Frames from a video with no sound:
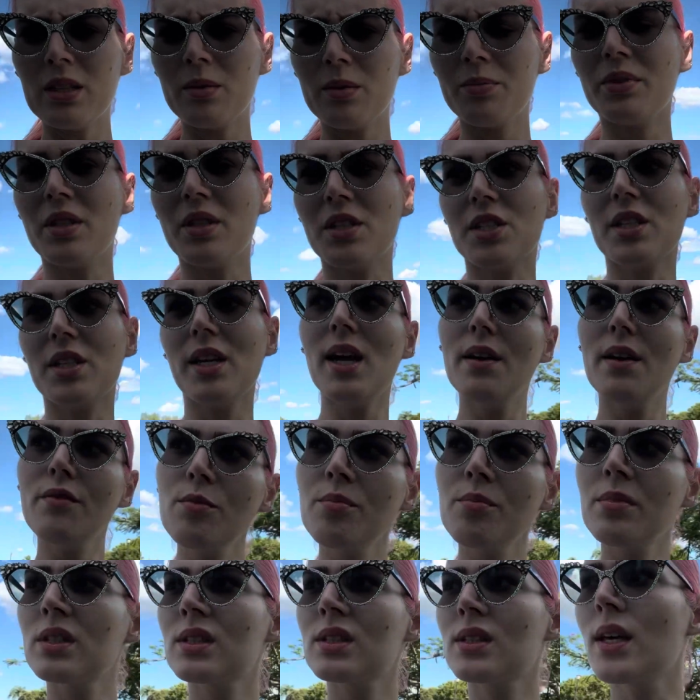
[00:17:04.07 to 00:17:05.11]
depression, I haven't
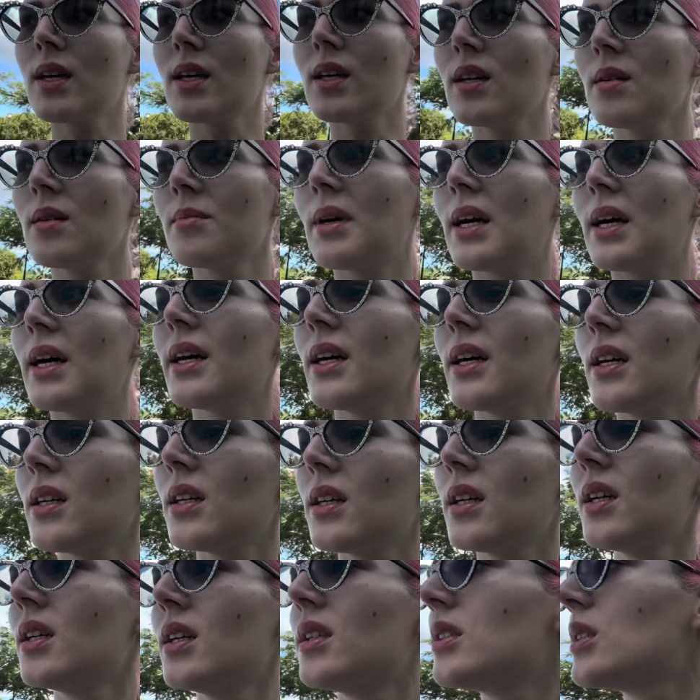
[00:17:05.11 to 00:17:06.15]
been taking my
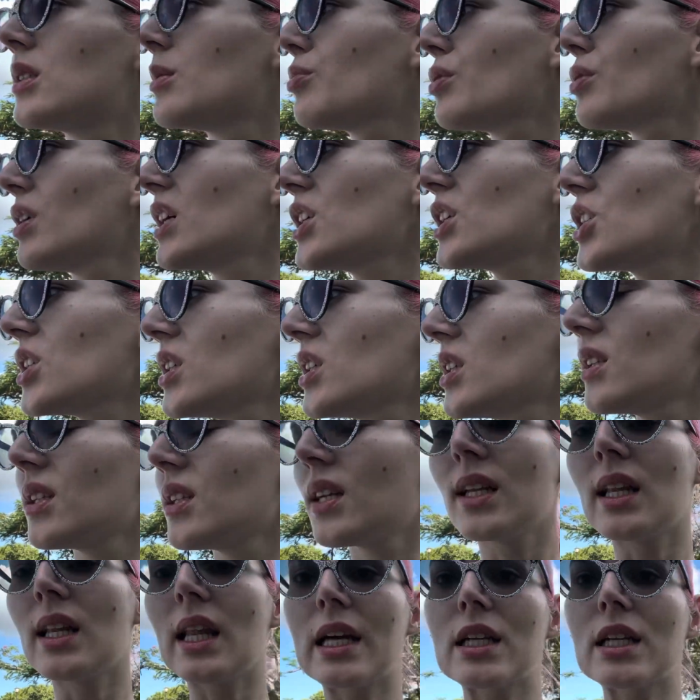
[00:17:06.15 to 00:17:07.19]
depression
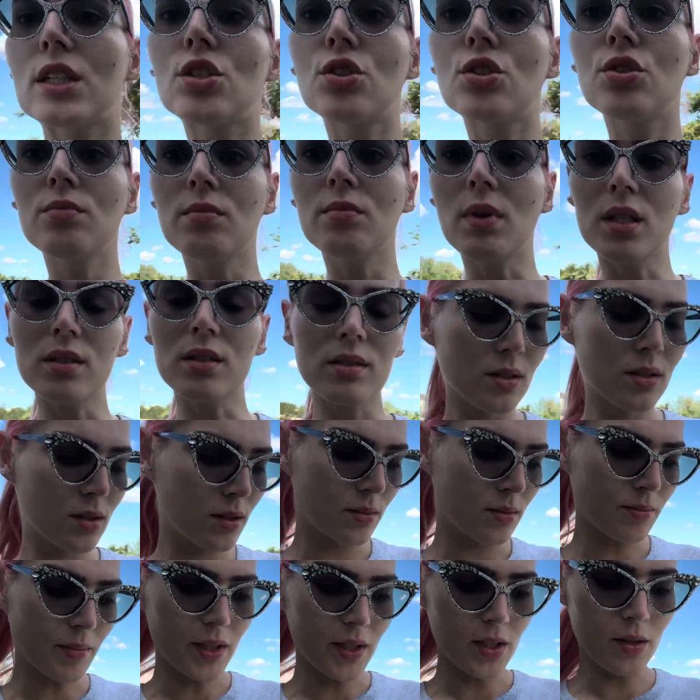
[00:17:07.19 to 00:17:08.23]
in like 2 months,
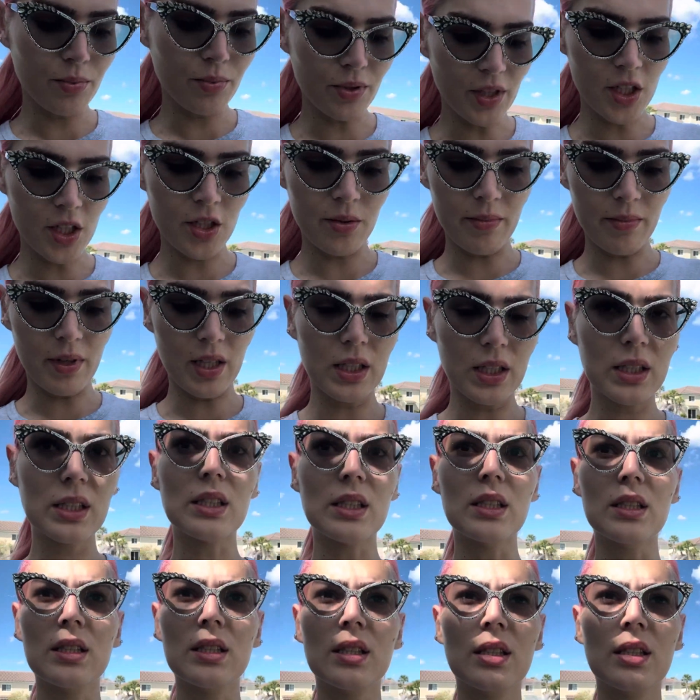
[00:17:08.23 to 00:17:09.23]
my depression medicine.